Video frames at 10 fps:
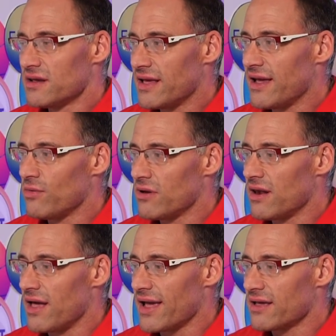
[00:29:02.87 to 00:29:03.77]
They were
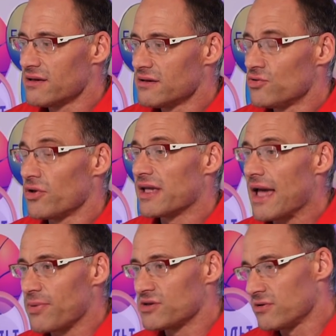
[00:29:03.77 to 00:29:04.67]
like, not the
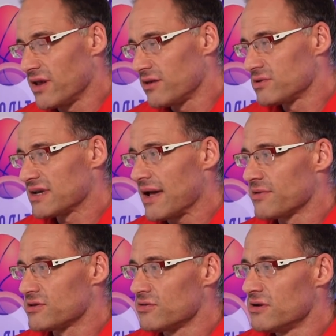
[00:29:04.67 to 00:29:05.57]
capital, London was the
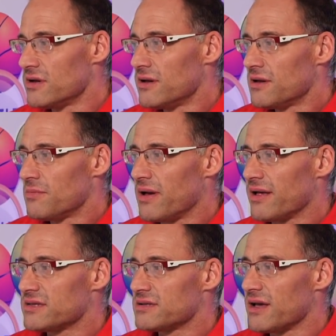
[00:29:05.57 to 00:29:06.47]
capital,
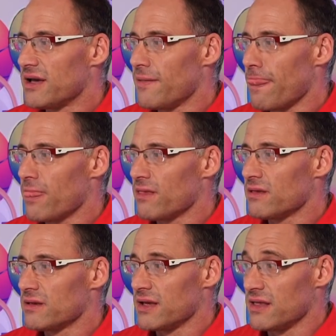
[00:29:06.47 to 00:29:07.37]
but
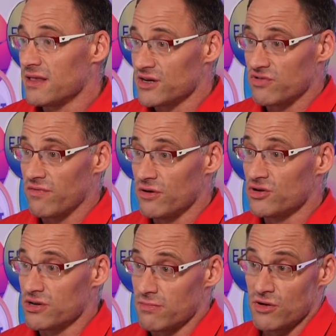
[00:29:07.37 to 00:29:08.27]
in the Industrial
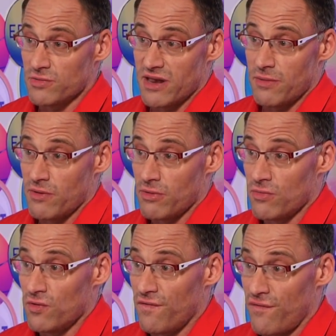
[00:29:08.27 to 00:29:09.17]
Revolution, many people
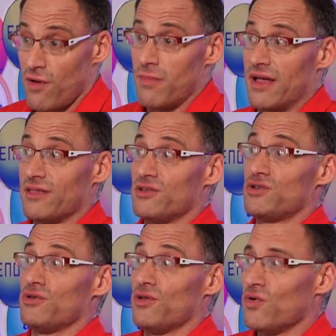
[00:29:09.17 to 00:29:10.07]
moved from London
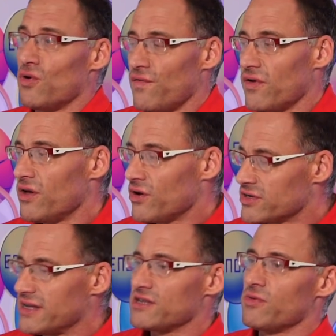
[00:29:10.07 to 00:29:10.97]
to the north
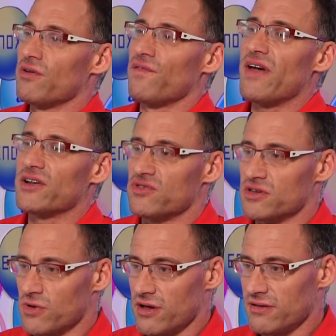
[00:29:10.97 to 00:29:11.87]
because that's where all the
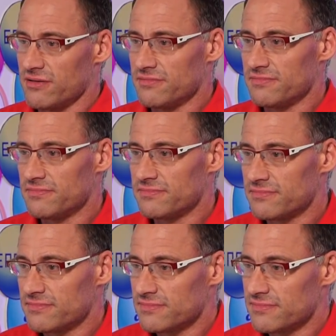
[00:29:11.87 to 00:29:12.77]
factories were. Yeah,
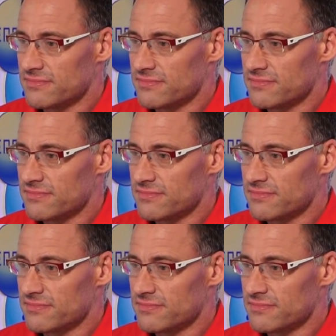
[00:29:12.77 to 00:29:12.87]
good.